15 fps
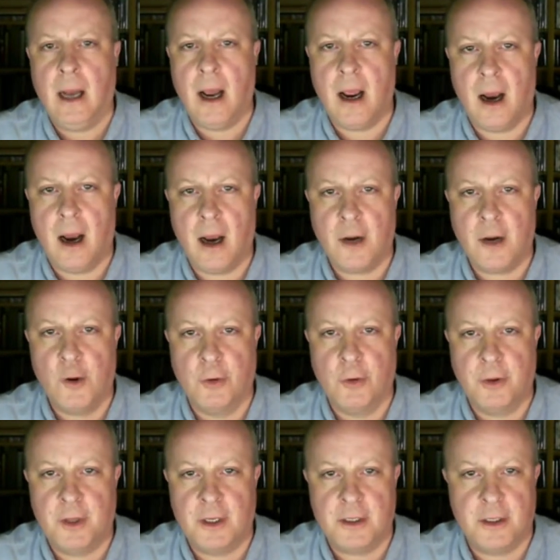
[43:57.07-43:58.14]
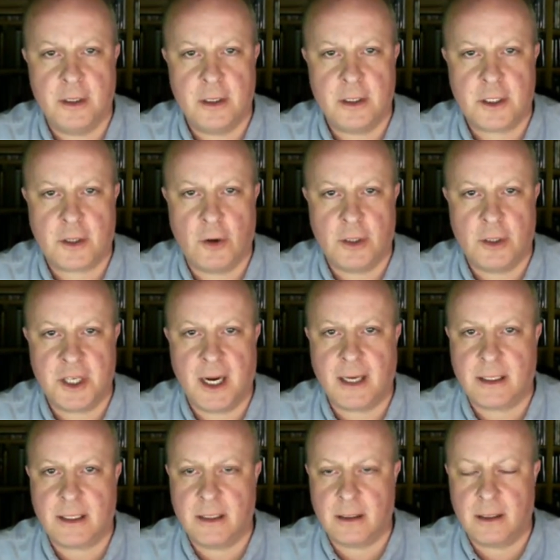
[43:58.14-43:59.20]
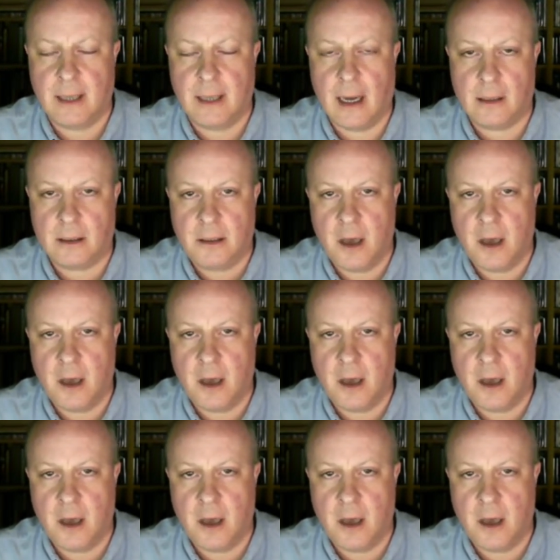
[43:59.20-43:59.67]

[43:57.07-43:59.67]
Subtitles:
I know that the Scottish actor Alan